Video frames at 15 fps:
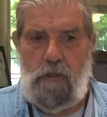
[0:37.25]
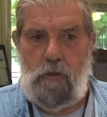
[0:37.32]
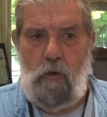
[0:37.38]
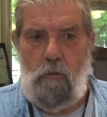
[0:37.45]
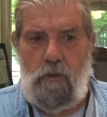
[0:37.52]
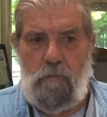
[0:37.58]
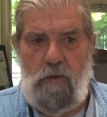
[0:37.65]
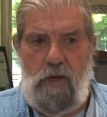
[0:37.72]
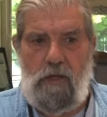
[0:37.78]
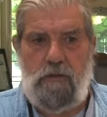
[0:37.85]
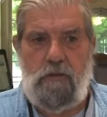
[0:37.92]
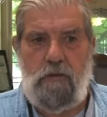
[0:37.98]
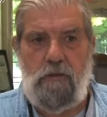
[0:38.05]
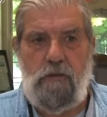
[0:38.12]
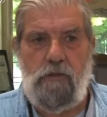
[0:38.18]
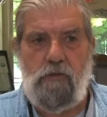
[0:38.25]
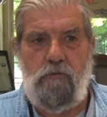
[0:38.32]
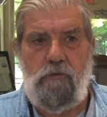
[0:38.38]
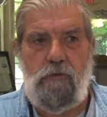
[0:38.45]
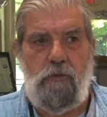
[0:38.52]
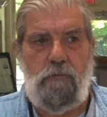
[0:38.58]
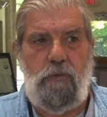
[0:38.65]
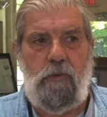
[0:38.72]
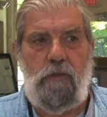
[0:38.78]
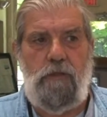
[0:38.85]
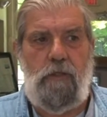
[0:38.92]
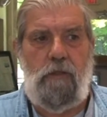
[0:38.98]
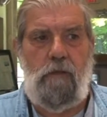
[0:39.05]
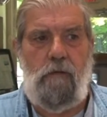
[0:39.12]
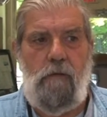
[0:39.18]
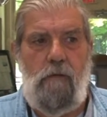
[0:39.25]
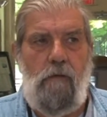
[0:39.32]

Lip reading: Going back to the history of the building,